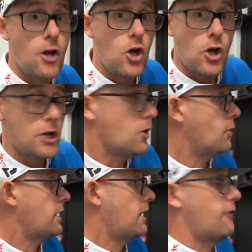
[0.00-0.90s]
early
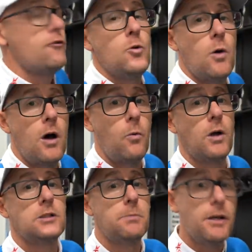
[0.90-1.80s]
on hit a few wild
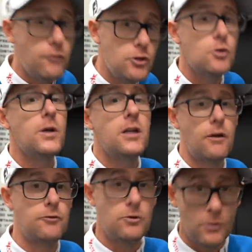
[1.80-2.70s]
ones, but if you do it
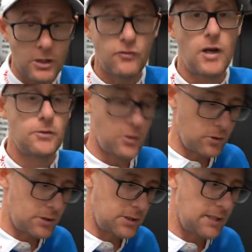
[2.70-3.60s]
enough, you do those five
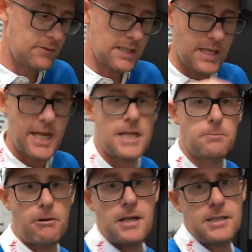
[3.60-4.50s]
shots that Steve says
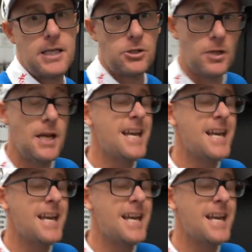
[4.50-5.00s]
each practice session,